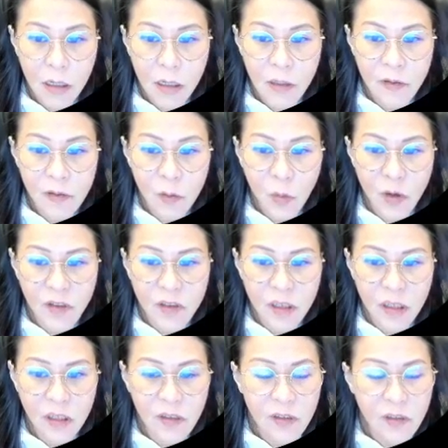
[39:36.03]
is it
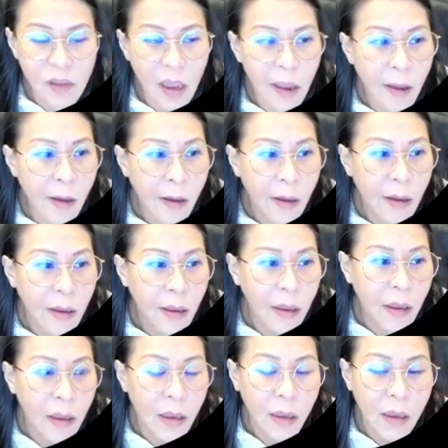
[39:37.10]
wasted this star
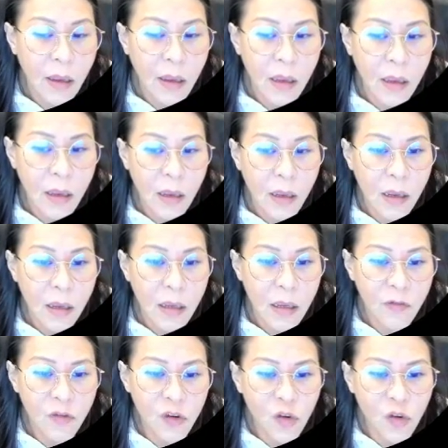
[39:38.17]
if